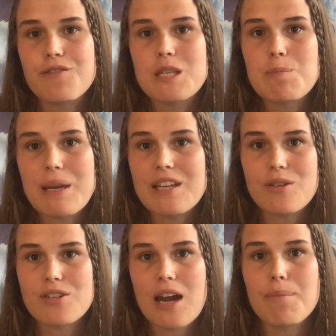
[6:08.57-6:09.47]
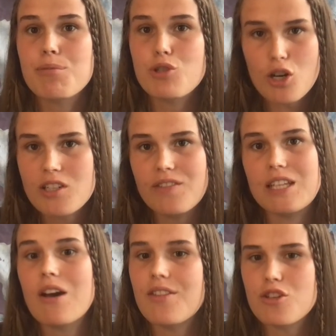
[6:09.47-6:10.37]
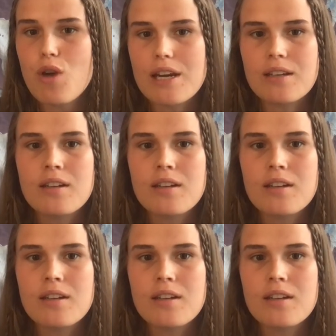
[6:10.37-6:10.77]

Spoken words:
spending your time productively on the train.